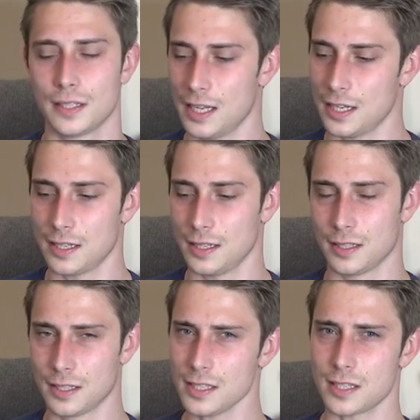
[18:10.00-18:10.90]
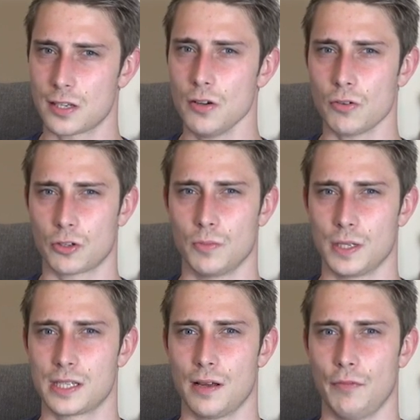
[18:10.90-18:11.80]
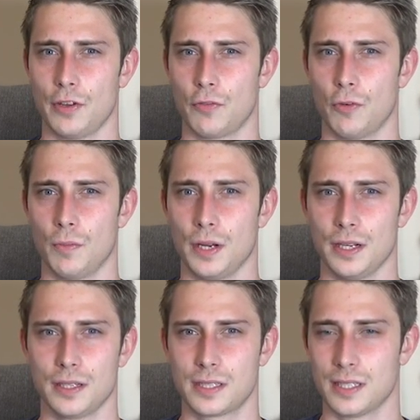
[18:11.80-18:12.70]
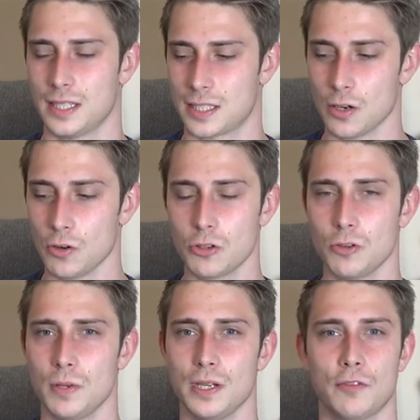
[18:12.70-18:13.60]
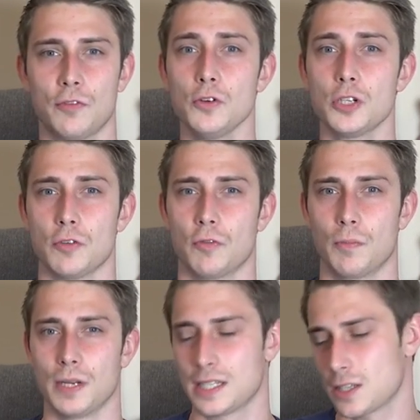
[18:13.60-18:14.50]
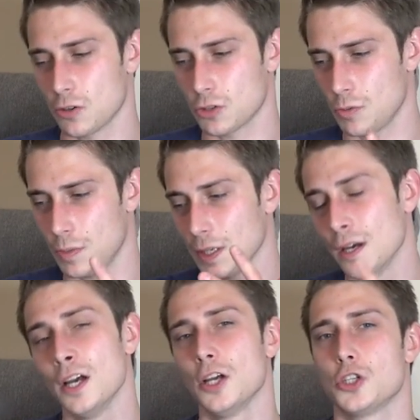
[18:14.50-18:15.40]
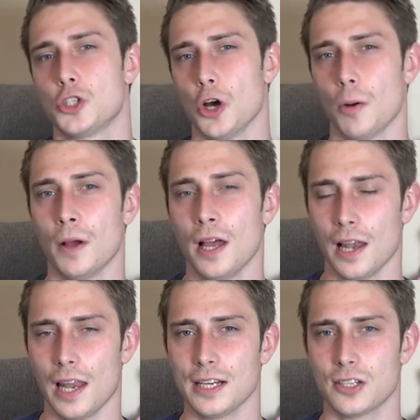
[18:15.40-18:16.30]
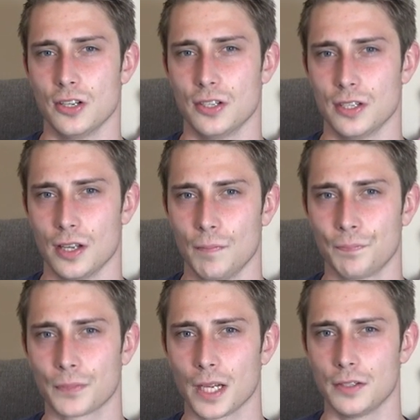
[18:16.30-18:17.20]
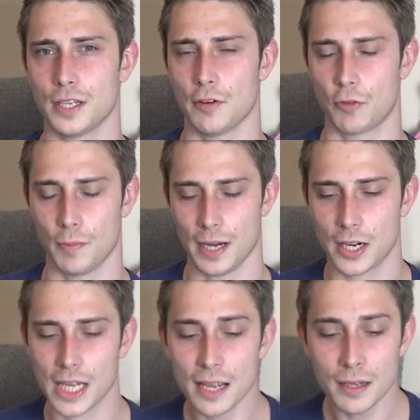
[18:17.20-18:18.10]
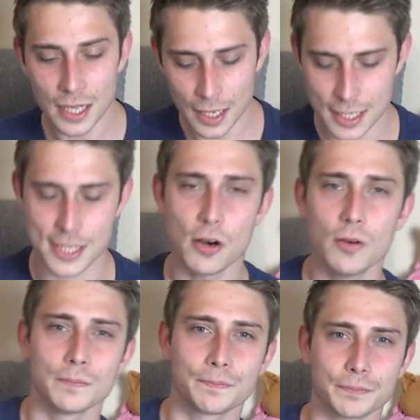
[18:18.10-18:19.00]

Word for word: that this is going to be something for me. It's going to be a future for me. It's going to be a job later in the day for me, okay? So